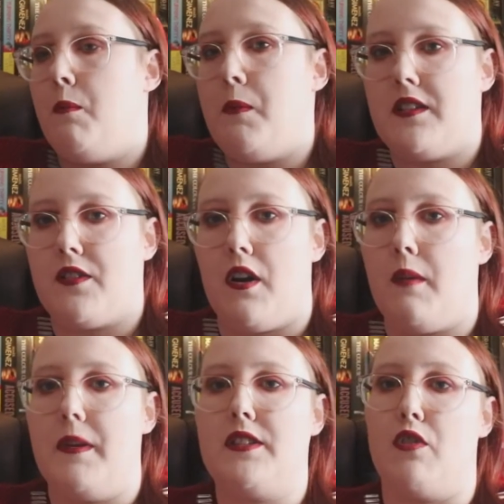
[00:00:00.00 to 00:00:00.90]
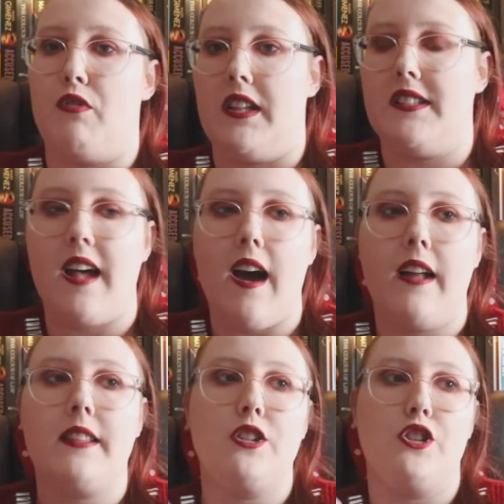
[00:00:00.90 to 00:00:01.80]
makes her really
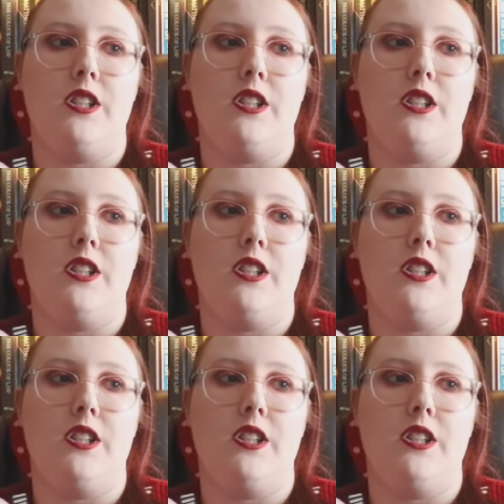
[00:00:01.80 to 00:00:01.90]
sad.